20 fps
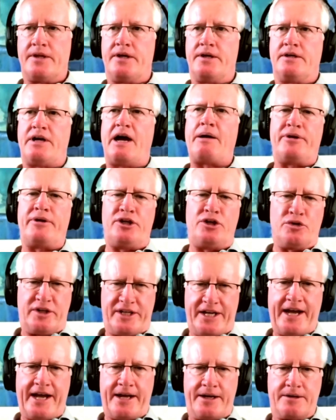I mean, you
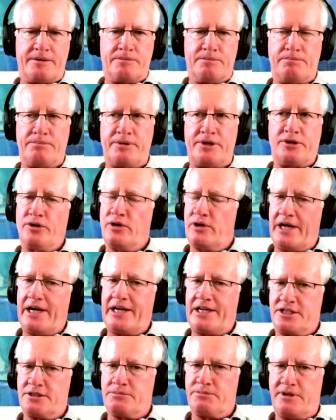can, but you're not likely
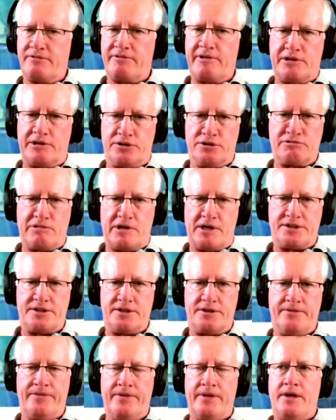to be a very good writer.
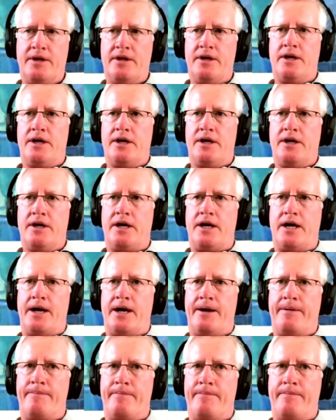
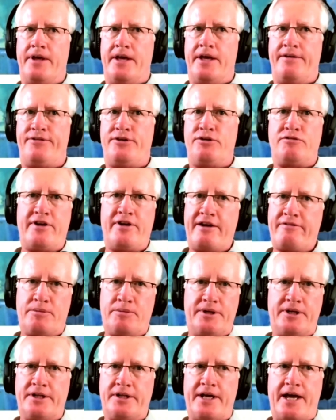If you've never been
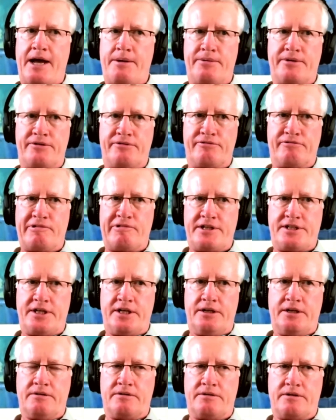in the habit of
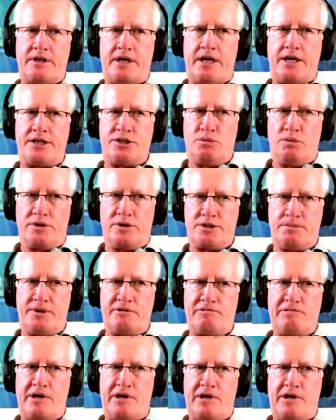reading and you want to be a
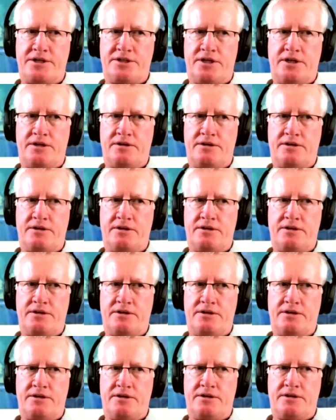writer,
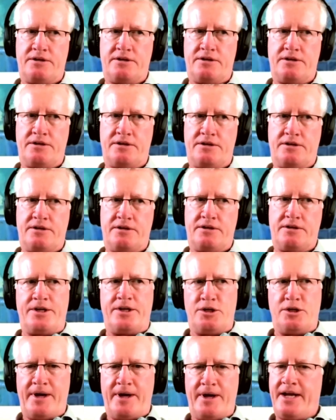then you
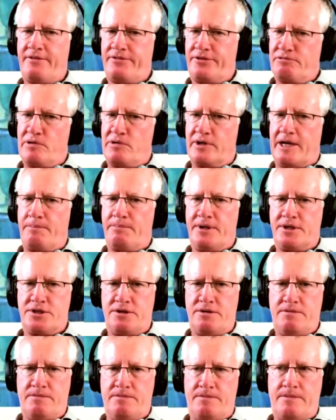may have the wrong ambition.
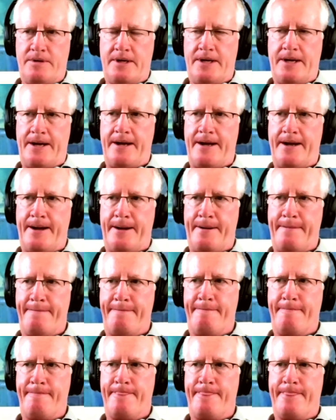
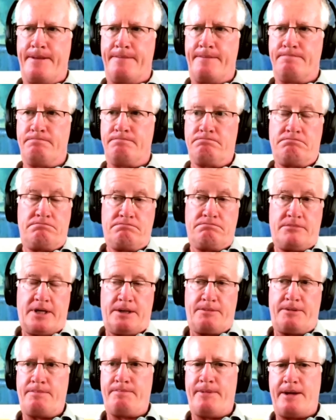
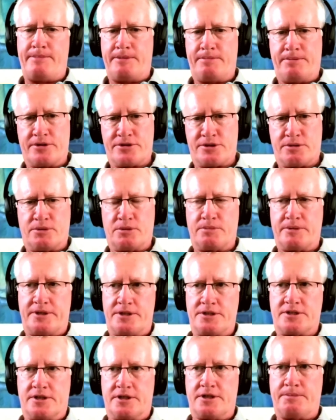It may be possible, but it's
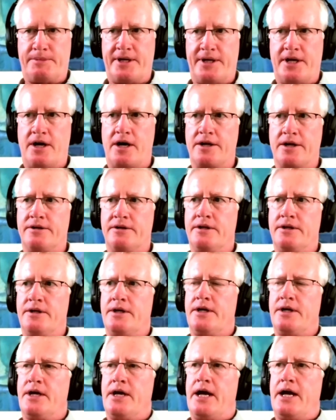going to be hard.
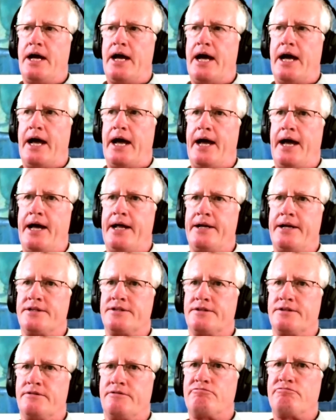And
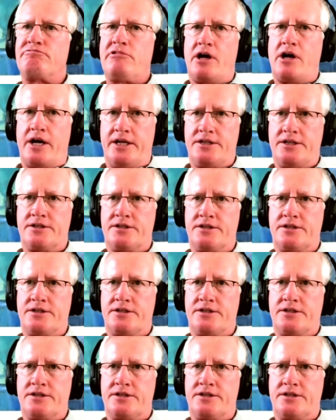write.